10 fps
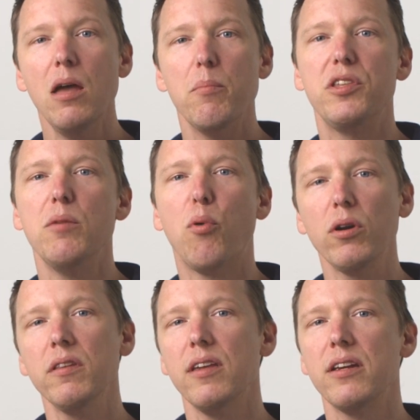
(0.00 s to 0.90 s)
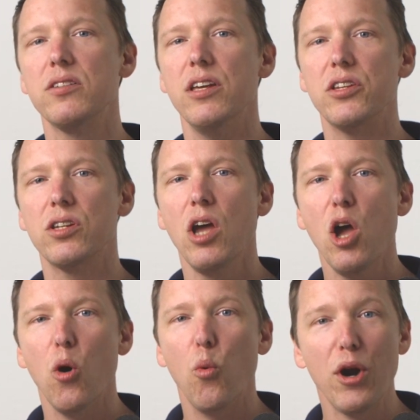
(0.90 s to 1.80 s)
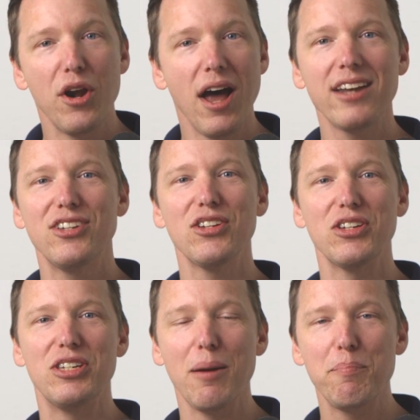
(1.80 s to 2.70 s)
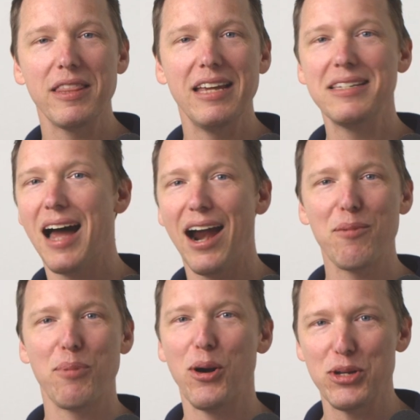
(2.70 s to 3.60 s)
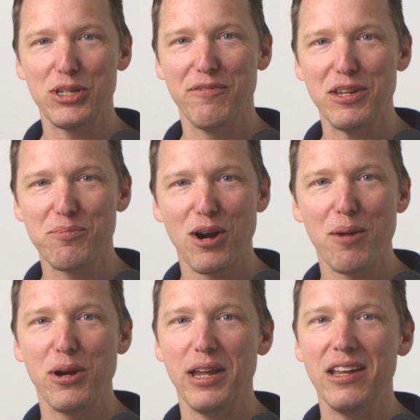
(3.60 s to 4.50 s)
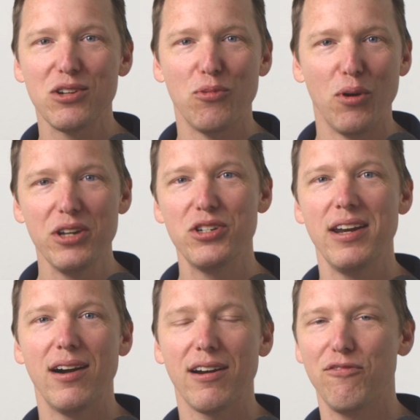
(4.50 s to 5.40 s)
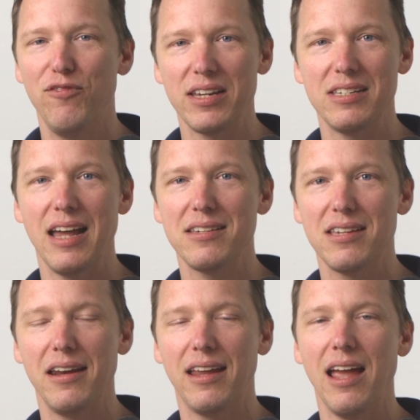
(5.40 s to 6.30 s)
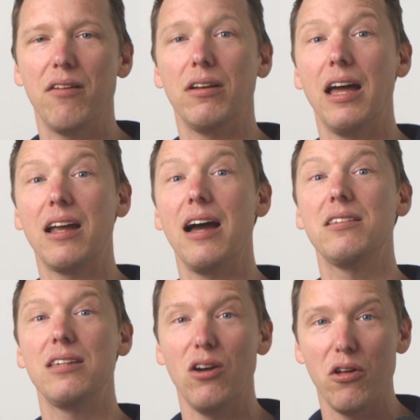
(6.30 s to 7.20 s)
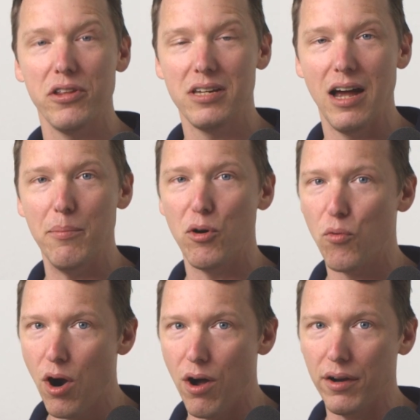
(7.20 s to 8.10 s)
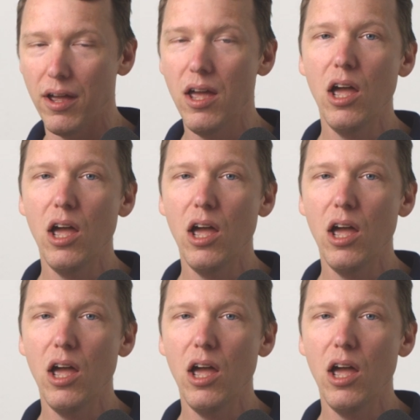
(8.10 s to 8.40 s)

But the important thing is this: we're not just dumping the entire purchase of this property into one generic fixed asset account like I see all the time. Wrong.